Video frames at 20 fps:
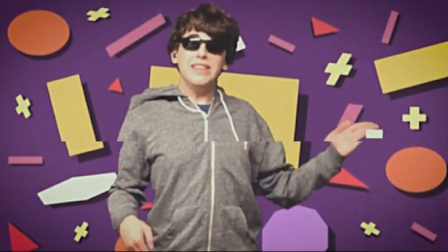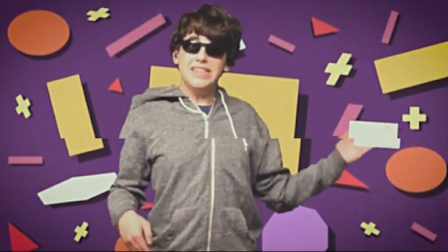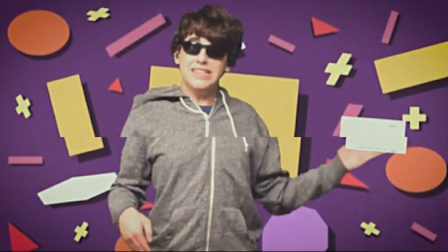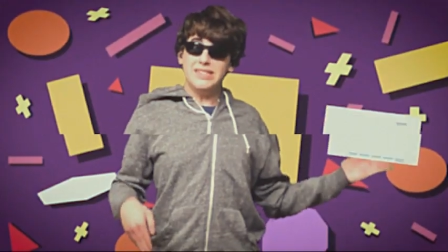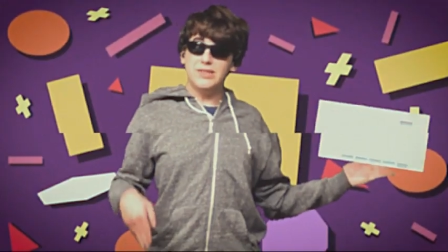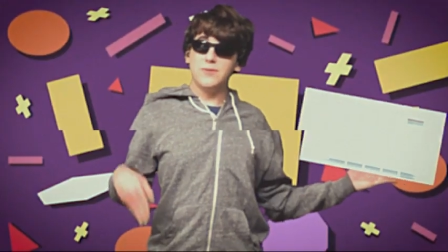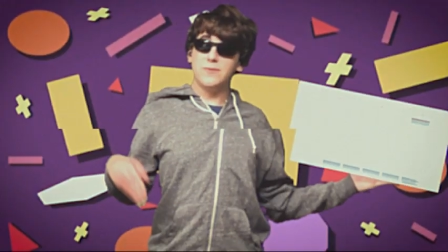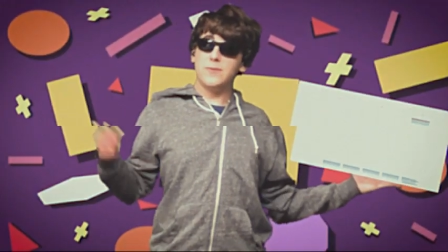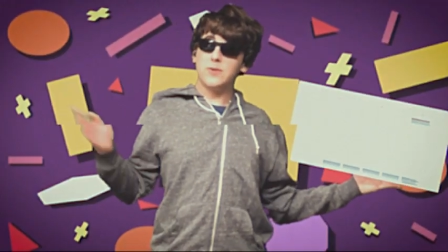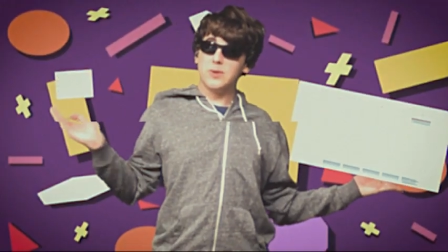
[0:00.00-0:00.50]

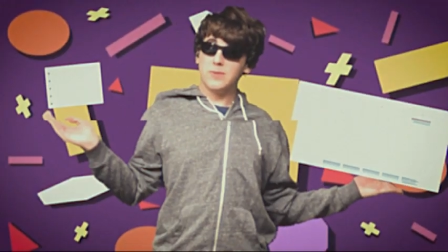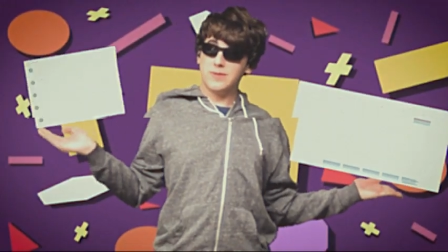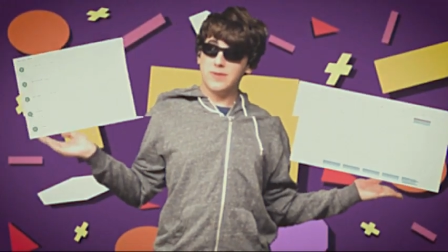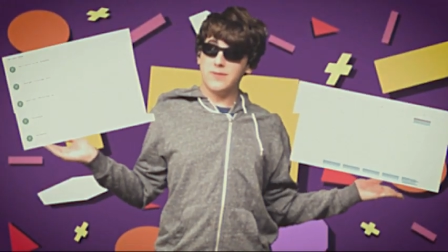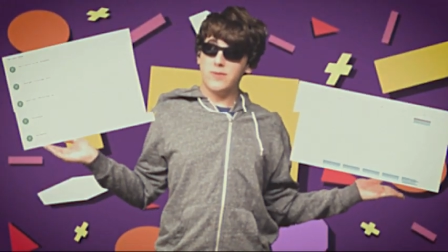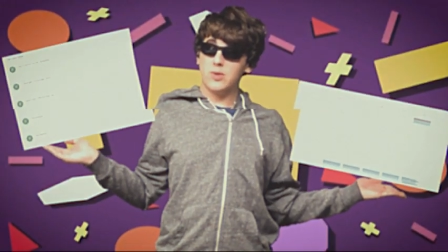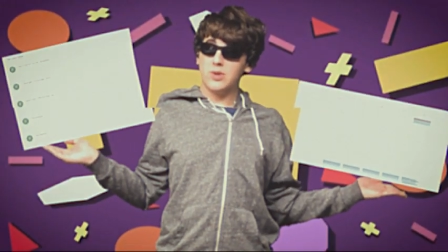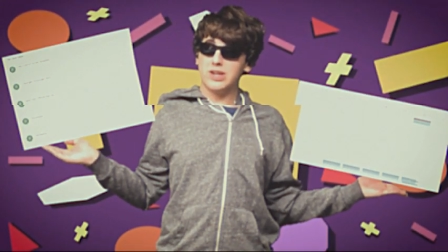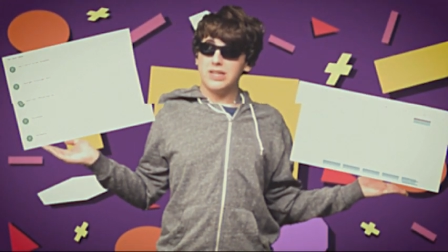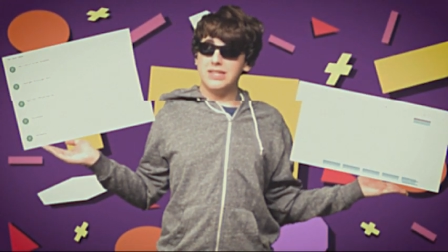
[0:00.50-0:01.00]
These two
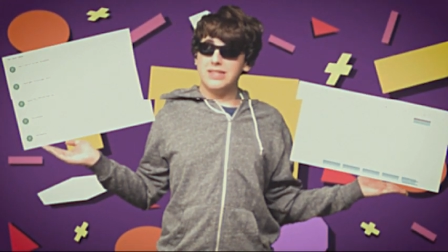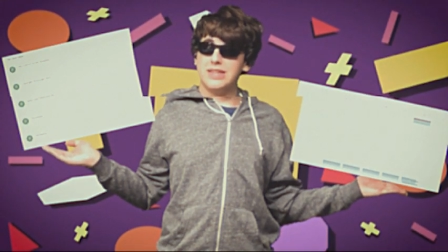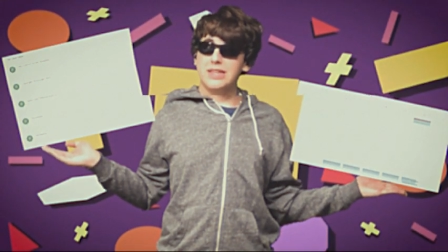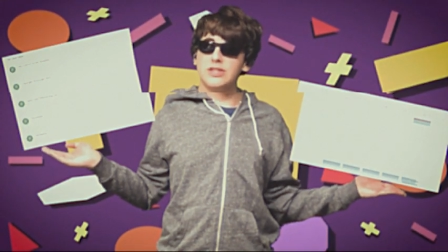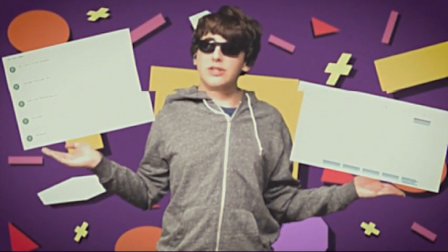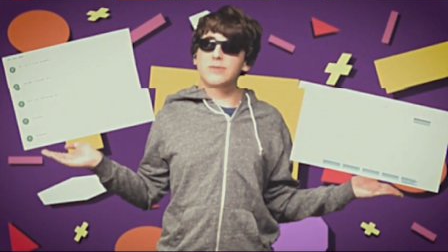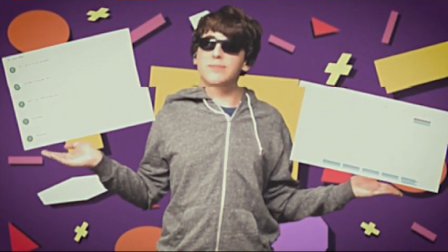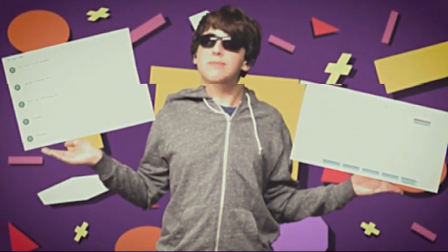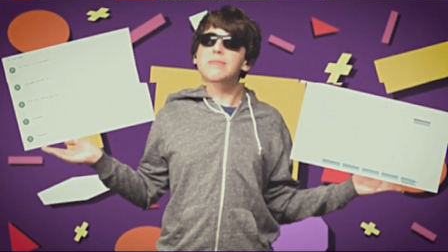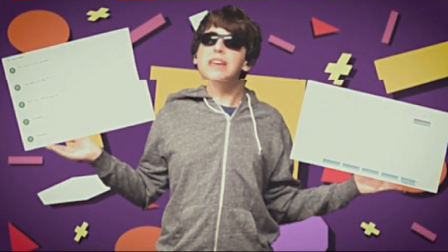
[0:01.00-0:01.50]
forms of
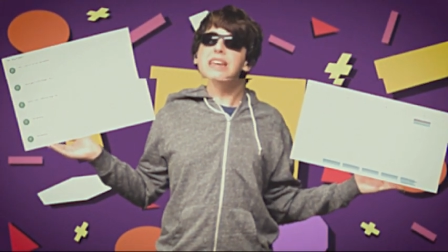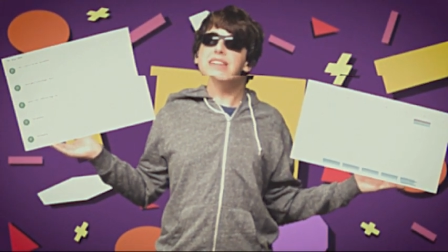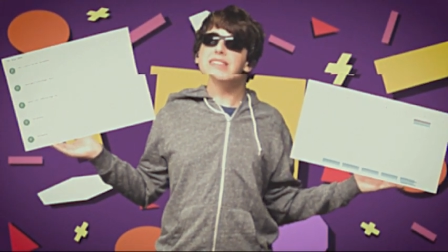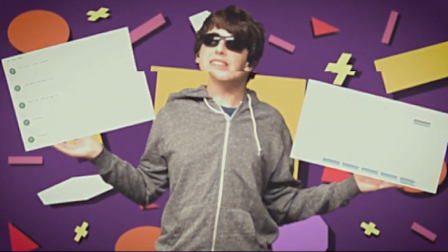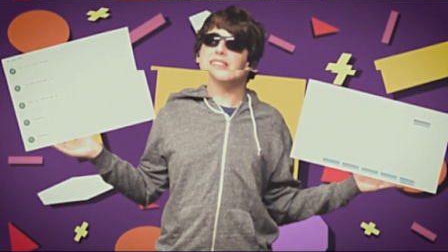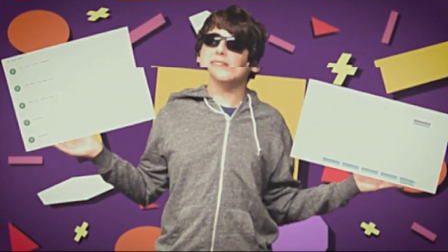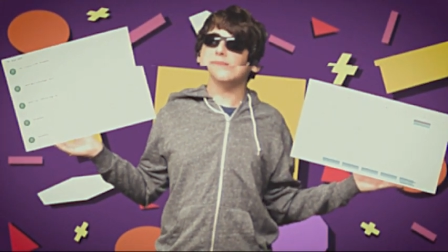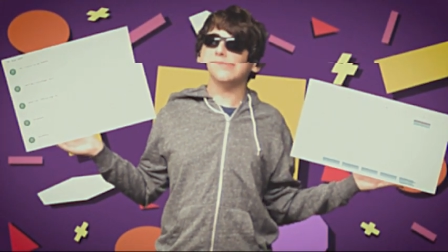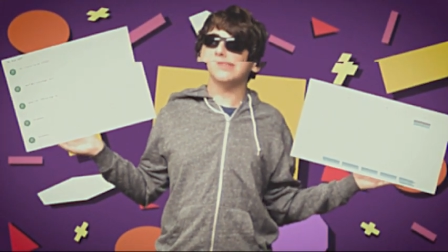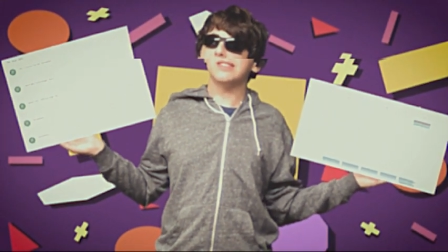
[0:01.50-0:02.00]
organization may
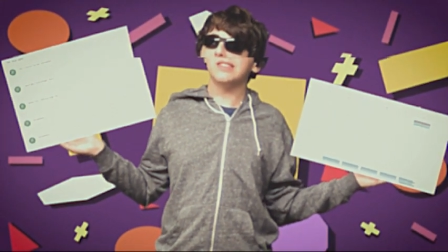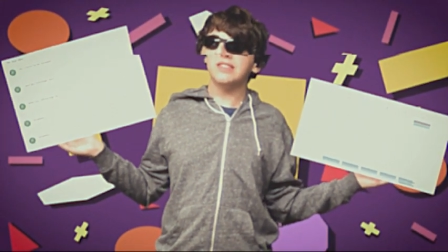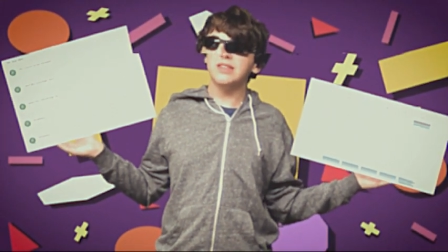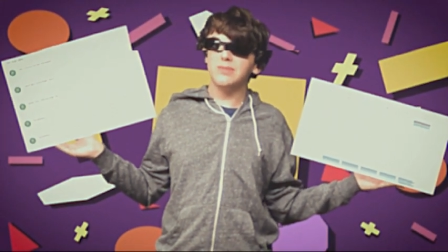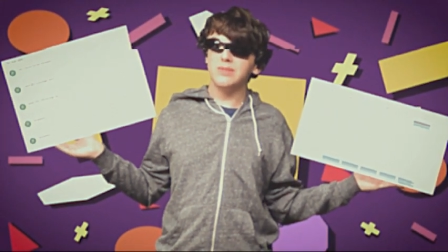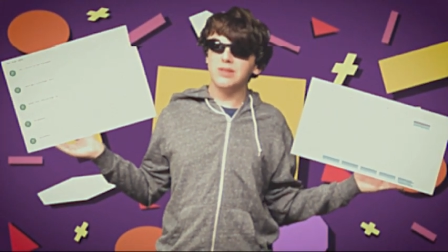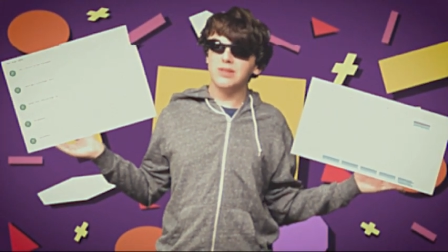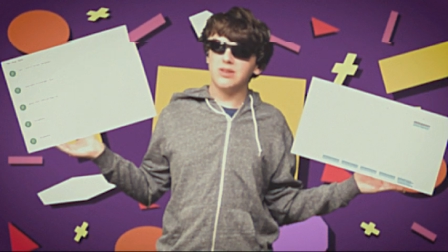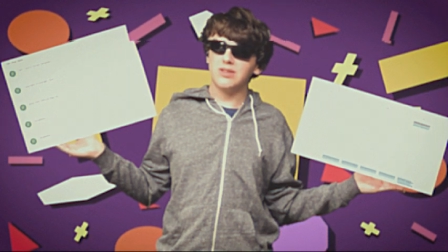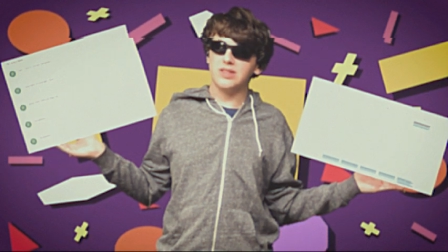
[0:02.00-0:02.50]
seem
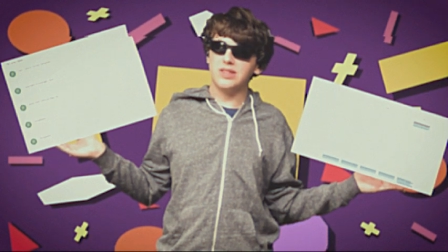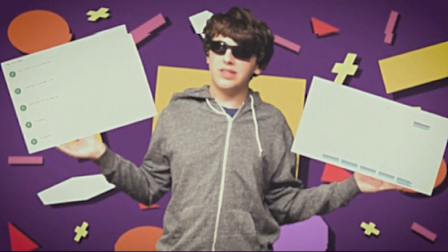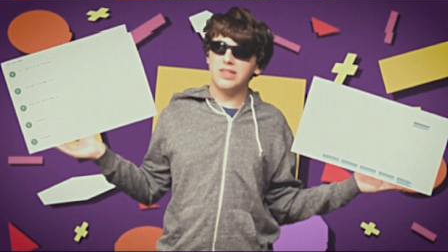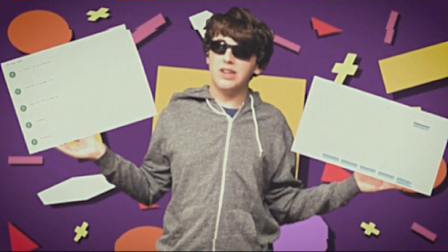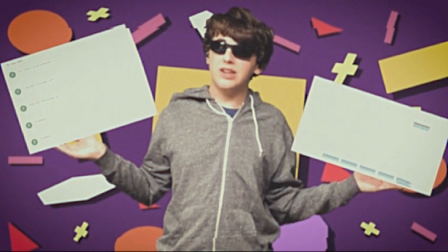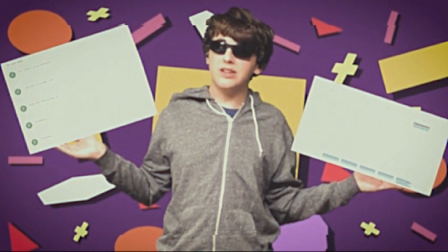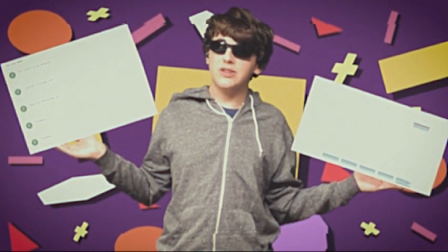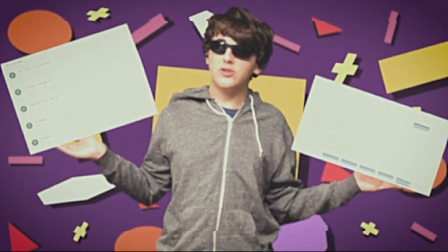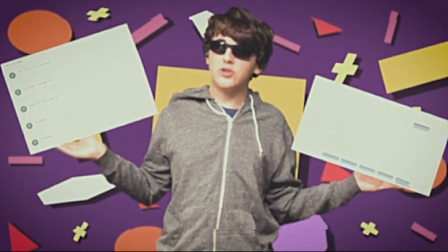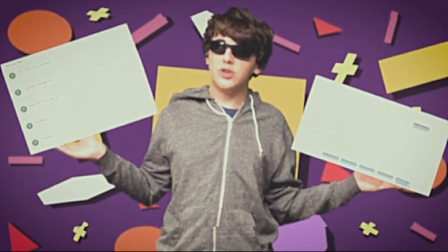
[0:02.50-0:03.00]
similar to
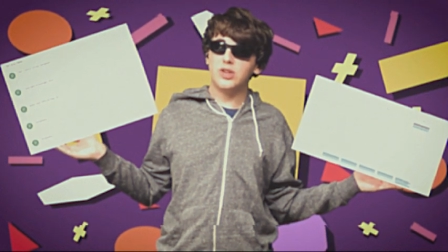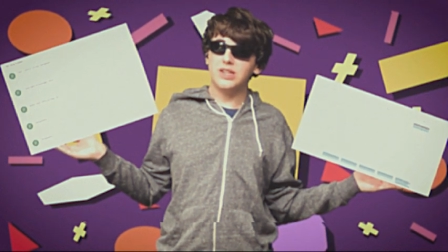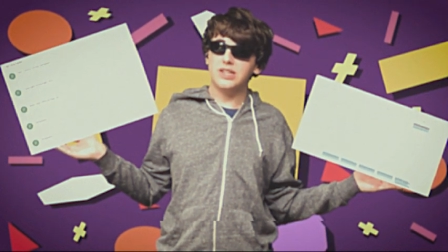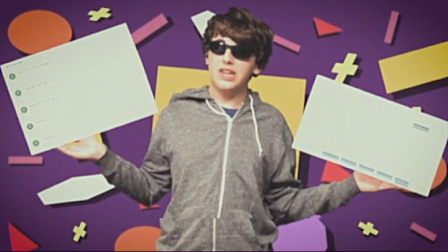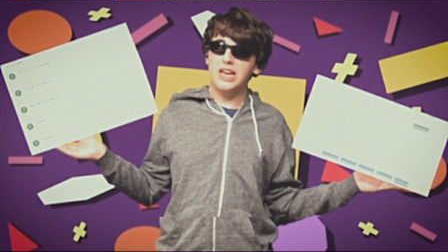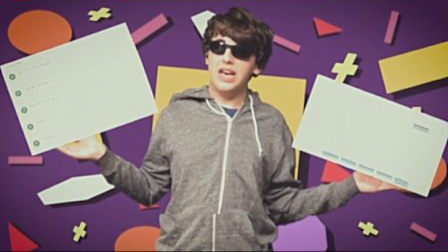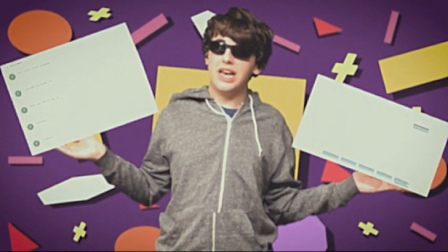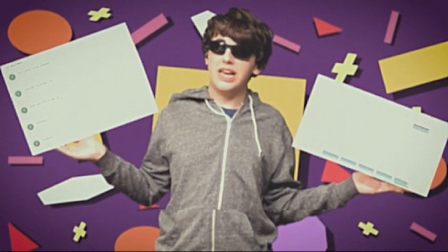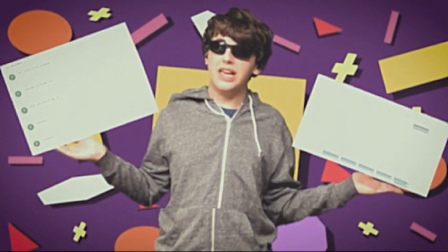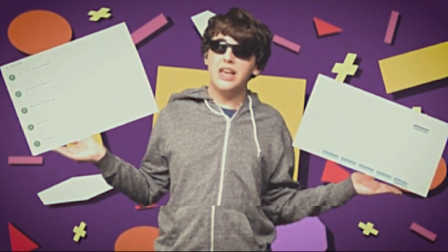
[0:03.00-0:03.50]
the
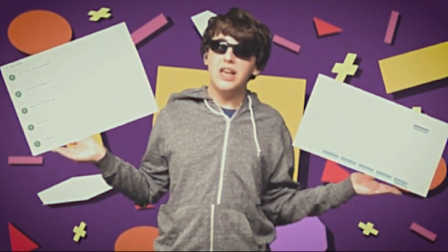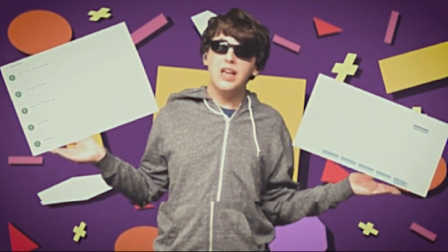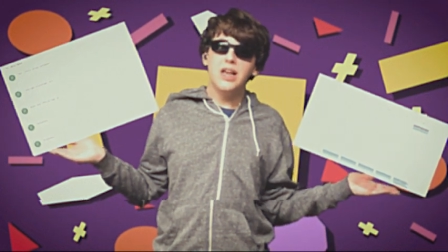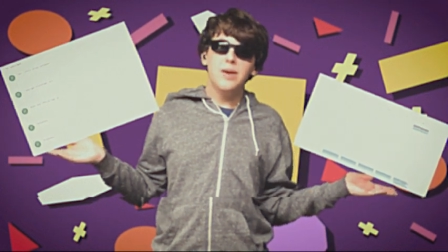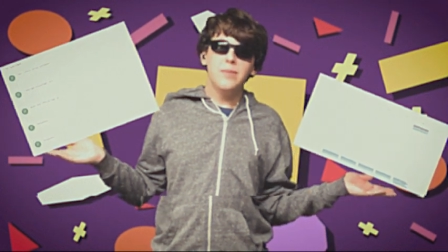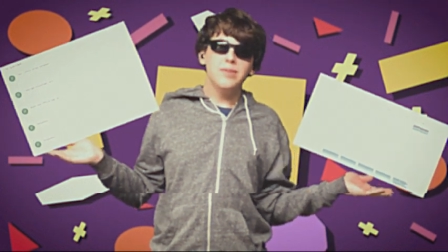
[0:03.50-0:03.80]
untrained eye,